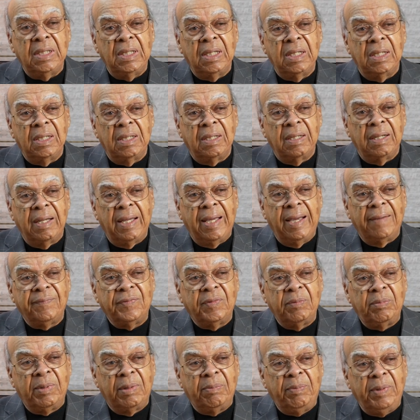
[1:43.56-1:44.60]
uh,
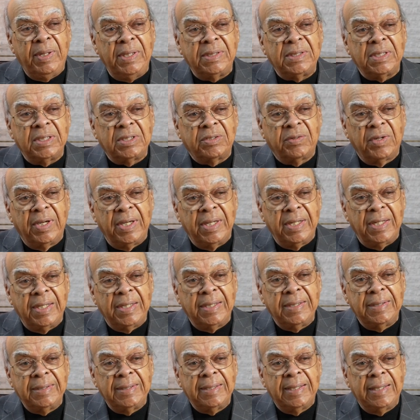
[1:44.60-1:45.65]
after my basic
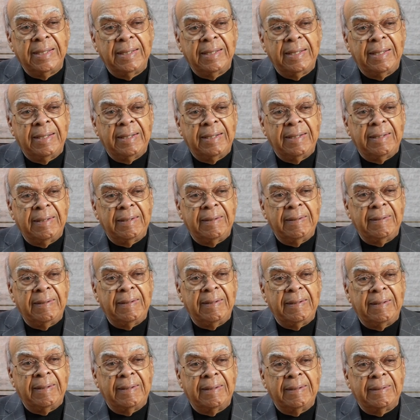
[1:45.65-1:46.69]
training,
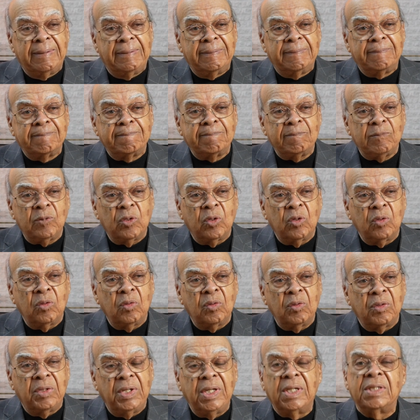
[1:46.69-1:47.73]
uh,
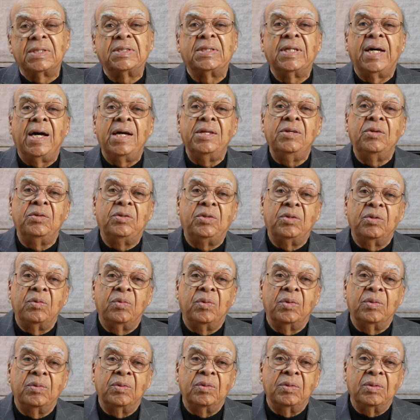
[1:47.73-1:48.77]
they assign you
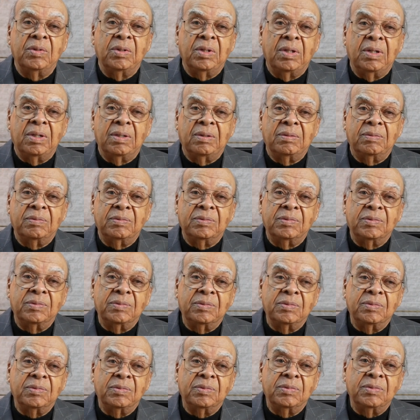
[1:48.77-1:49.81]
to
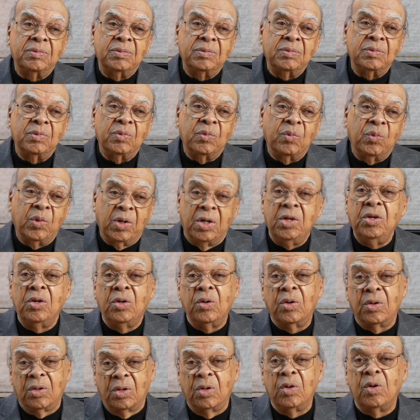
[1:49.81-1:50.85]
uh, where you're
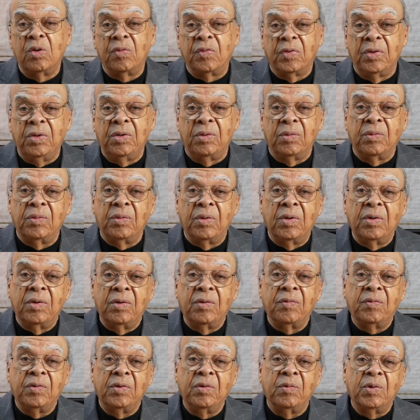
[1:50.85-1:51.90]
going to go for your
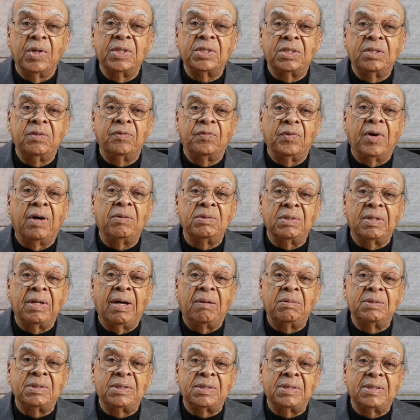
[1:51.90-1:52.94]
for your rest. Of, I I
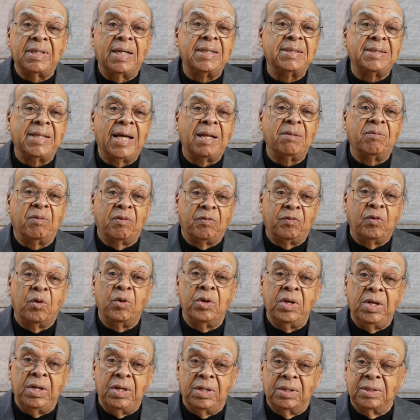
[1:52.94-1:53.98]
was I signed up for four
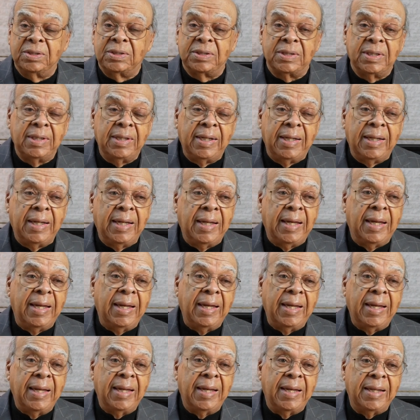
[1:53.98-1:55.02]
years, hmm.
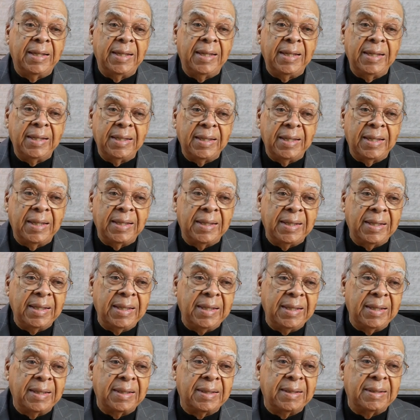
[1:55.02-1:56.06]
and they and
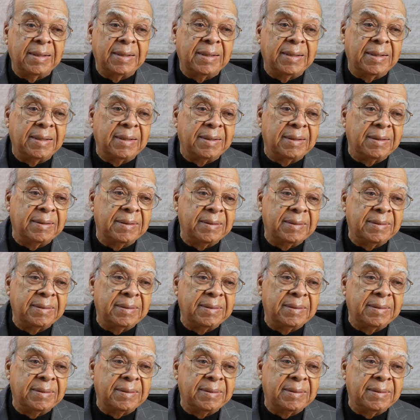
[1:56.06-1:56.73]
they uh,